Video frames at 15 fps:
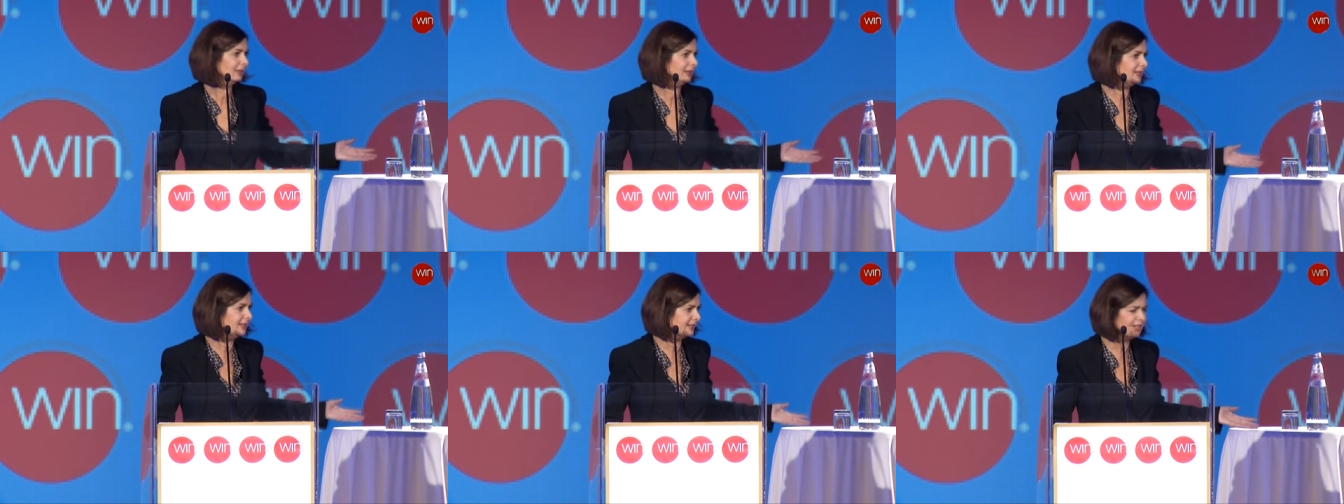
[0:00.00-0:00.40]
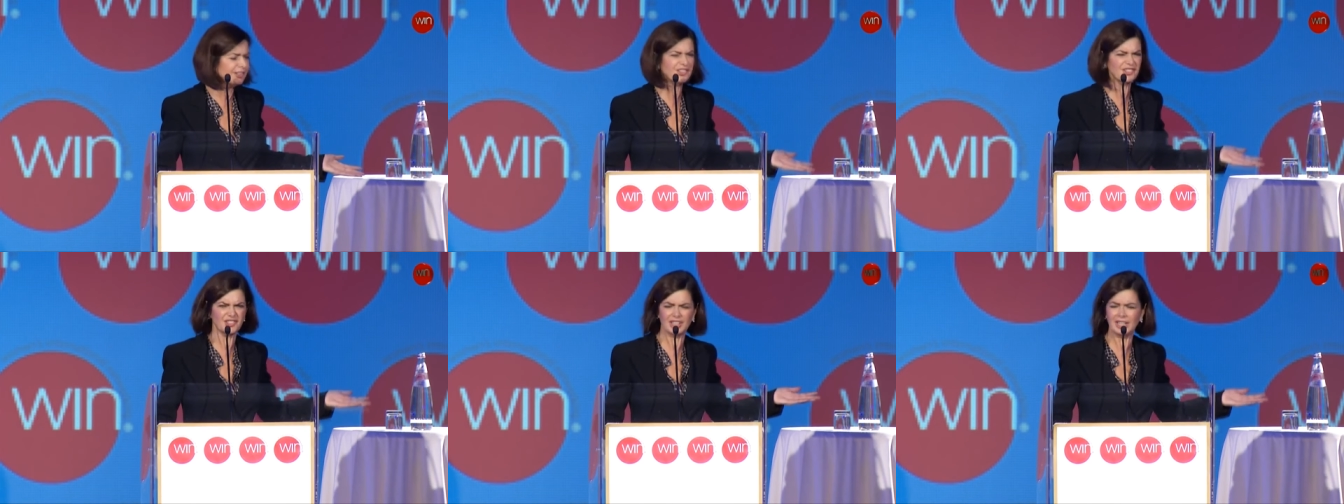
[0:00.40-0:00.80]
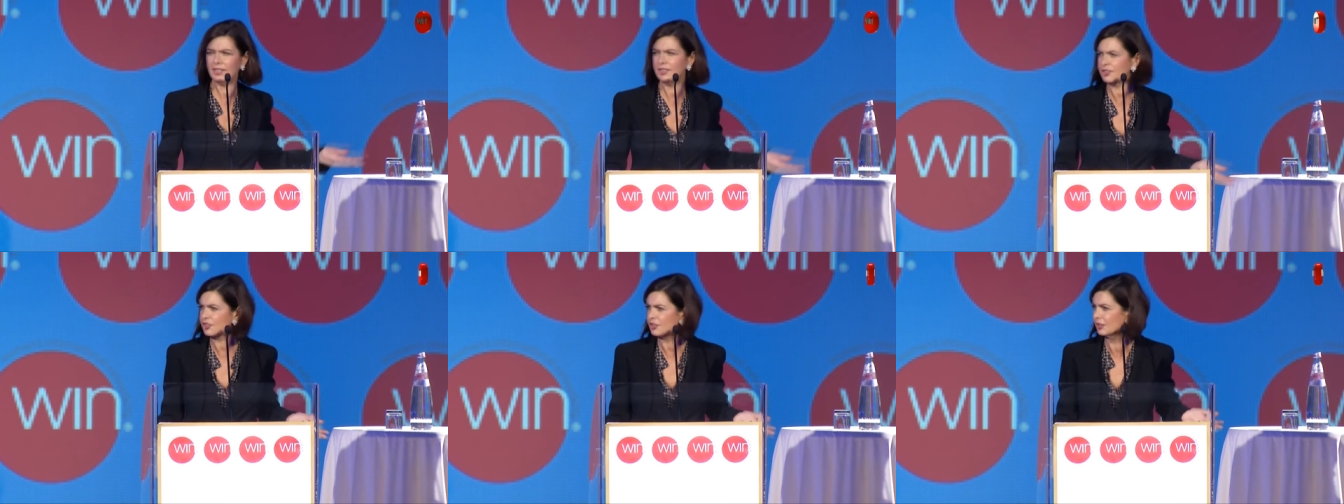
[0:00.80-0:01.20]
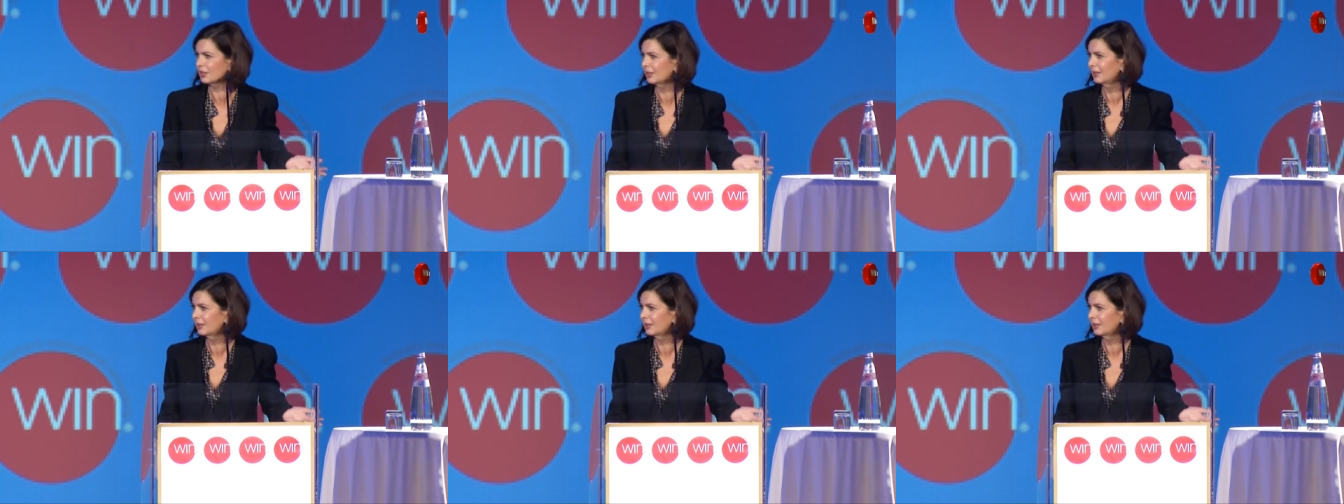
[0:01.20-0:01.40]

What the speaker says: Is it strange?